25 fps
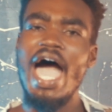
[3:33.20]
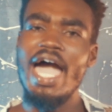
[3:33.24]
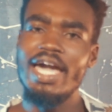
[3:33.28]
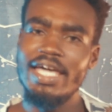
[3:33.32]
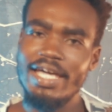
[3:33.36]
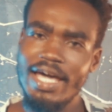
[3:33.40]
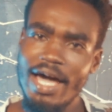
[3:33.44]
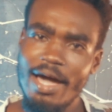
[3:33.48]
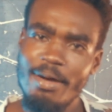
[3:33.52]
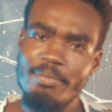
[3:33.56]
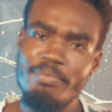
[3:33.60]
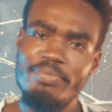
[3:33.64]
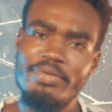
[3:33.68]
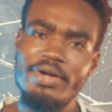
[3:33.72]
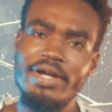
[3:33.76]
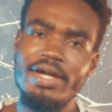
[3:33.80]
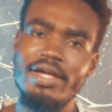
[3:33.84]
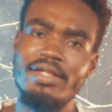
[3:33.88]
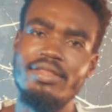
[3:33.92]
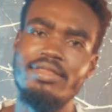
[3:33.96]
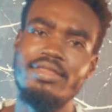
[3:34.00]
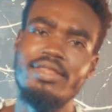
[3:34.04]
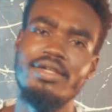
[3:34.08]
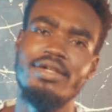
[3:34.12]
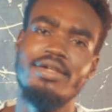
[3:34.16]
I can't
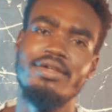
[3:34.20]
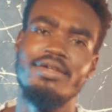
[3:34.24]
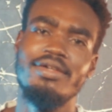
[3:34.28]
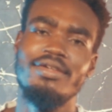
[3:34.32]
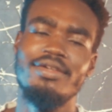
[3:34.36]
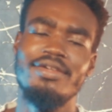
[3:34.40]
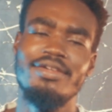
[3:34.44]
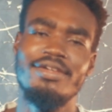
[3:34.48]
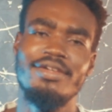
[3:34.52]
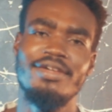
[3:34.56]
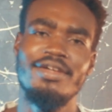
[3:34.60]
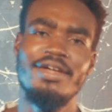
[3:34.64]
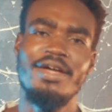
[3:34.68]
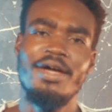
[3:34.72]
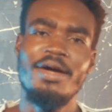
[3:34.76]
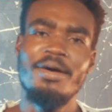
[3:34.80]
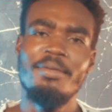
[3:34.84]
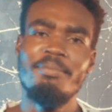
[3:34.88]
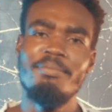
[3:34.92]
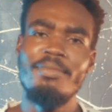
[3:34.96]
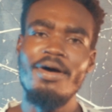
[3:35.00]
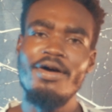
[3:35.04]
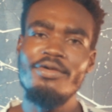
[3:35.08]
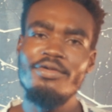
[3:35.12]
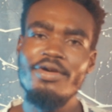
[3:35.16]
breathe.
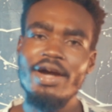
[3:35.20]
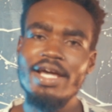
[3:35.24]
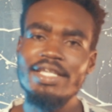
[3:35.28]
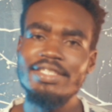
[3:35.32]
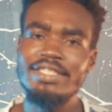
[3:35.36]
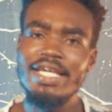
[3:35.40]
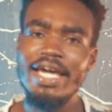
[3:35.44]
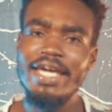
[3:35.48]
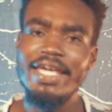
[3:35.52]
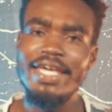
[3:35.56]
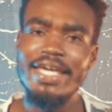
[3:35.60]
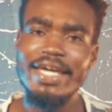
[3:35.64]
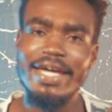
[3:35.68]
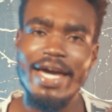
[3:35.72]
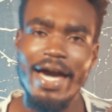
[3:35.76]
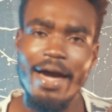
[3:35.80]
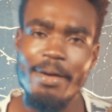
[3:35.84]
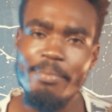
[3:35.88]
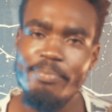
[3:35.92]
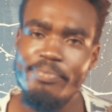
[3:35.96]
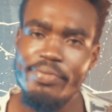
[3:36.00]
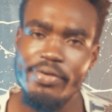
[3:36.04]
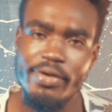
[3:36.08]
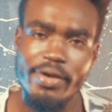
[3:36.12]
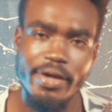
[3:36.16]
Bongo is saying he
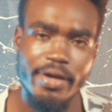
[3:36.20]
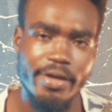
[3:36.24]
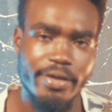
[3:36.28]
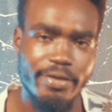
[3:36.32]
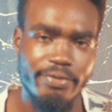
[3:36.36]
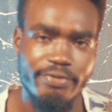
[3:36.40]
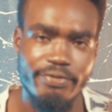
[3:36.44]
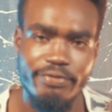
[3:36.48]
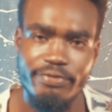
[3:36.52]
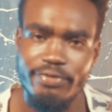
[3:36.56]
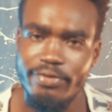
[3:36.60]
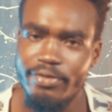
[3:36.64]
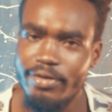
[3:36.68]
can't breathe.